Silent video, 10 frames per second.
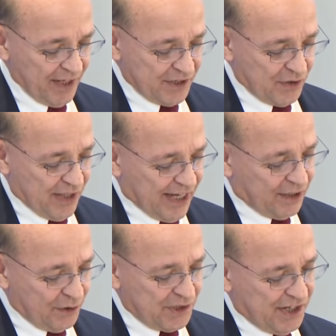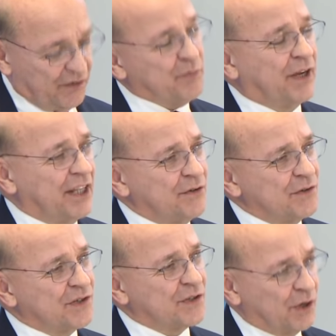So that includes everybody
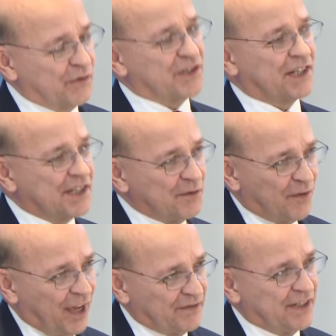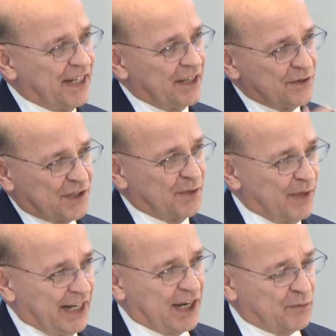who's over 65 today, who's in the
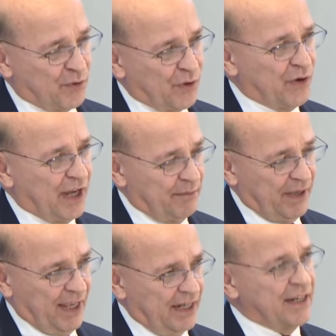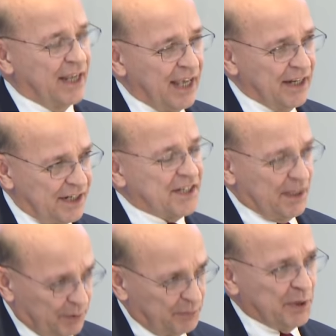Medicare program, and
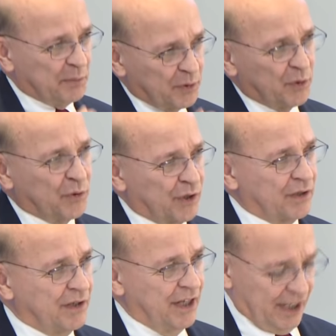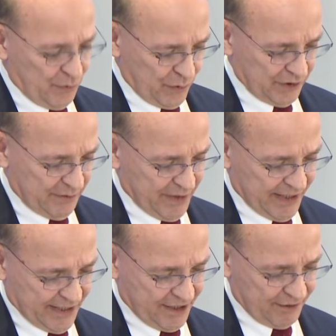disabled people who are enrolled in
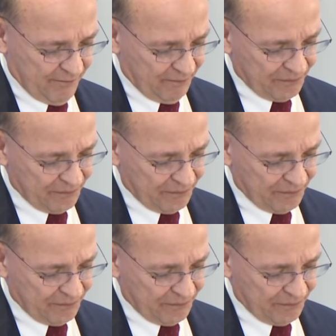Medicare.